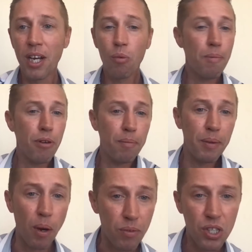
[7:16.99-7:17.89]
We probably
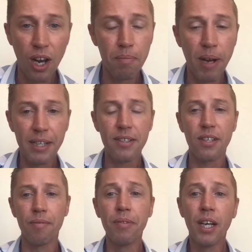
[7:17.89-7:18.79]
won't sign
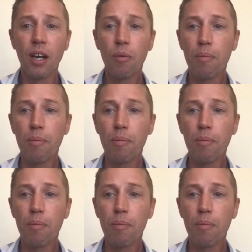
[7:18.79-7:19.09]
Maddison. We'll